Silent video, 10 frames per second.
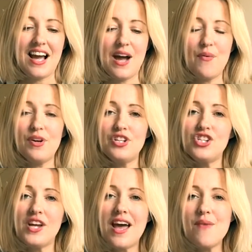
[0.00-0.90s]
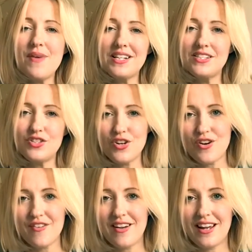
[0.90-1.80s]
I want to share my
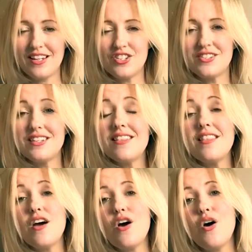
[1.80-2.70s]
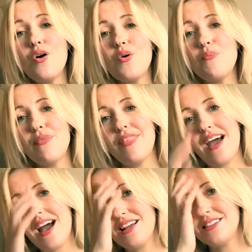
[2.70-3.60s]
story just in the hope
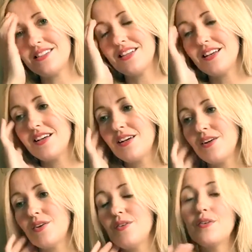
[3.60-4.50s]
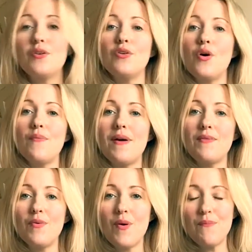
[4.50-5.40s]
that
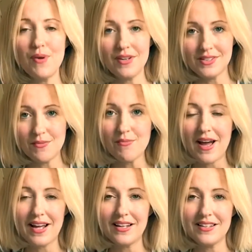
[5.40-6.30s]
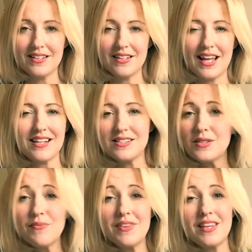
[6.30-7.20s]
maybe one person might get
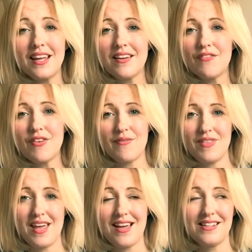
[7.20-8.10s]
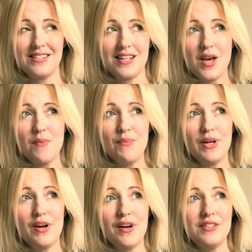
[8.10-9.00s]
something from this.
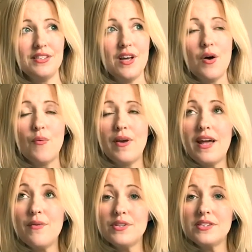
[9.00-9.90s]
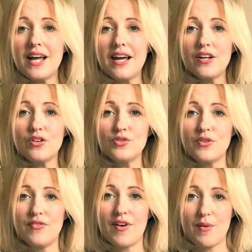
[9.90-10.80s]
Because when I was diagnosed
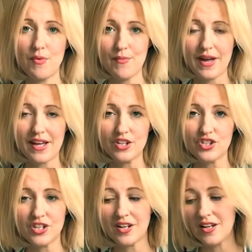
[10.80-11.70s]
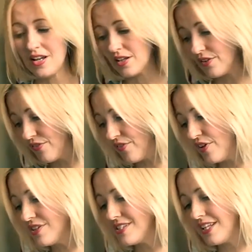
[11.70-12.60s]
with fibromyalgia, the
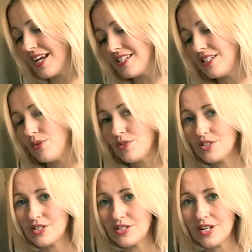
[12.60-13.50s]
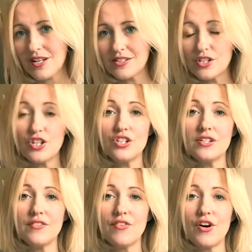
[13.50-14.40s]
first thing I did was to start
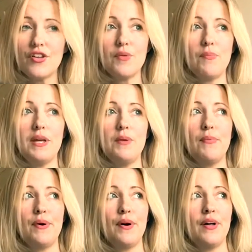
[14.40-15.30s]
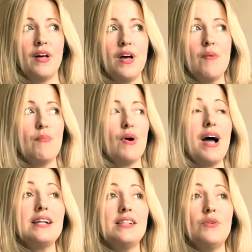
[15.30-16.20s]
searching for other people. But
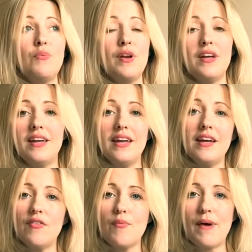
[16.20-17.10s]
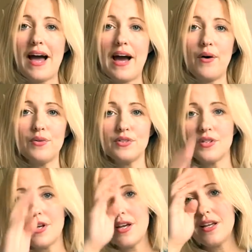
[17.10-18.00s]
I didn't want to hear about
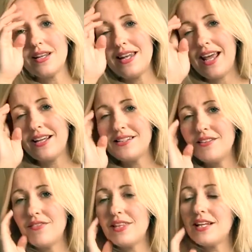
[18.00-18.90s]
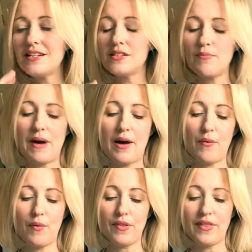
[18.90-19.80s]
negative things about
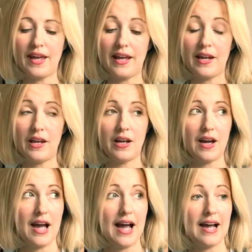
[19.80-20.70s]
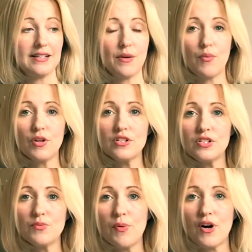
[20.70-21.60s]
what they had. I
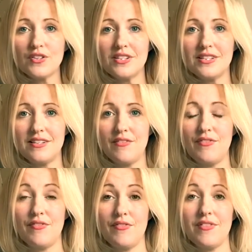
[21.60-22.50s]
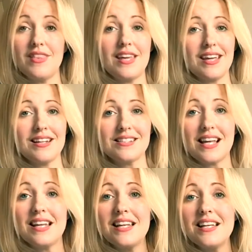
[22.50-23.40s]
wanted positive things. I
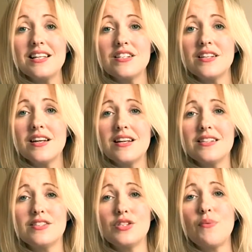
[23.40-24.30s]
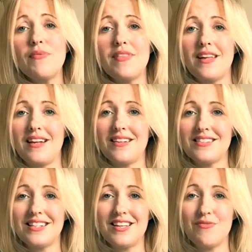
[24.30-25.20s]
needed something
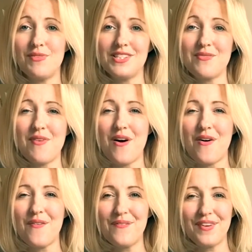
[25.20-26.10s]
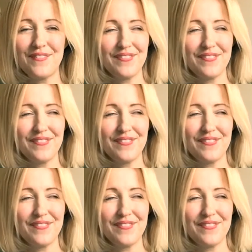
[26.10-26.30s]
to give me some hope.